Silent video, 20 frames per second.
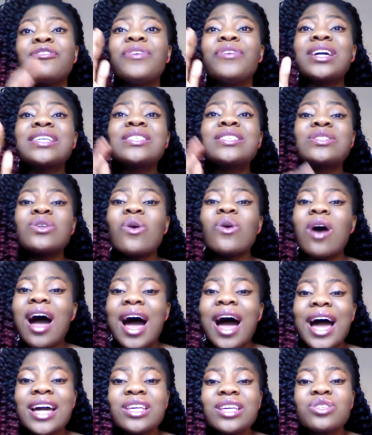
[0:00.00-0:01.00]
Fix your
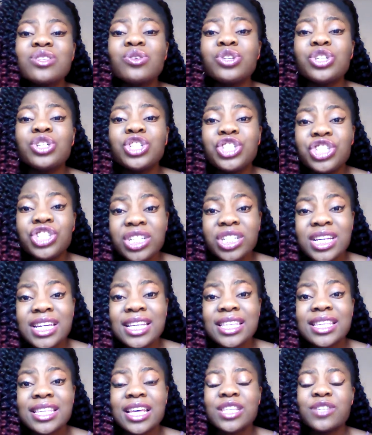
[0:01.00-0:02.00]
eyes on
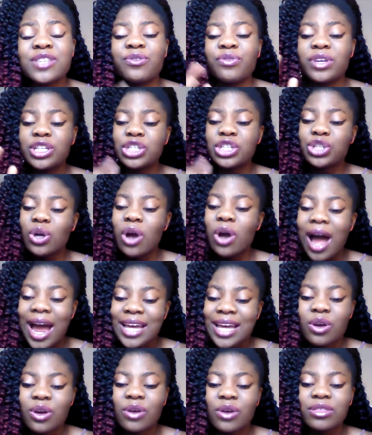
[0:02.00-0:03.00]
Jesus. Fix your
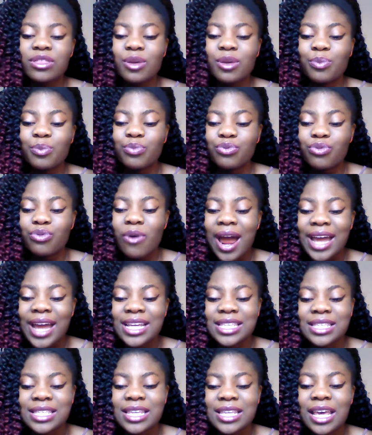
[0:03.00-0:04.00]
eyes on the
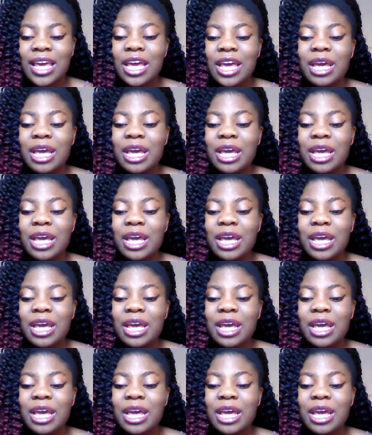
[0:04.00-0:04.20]
price.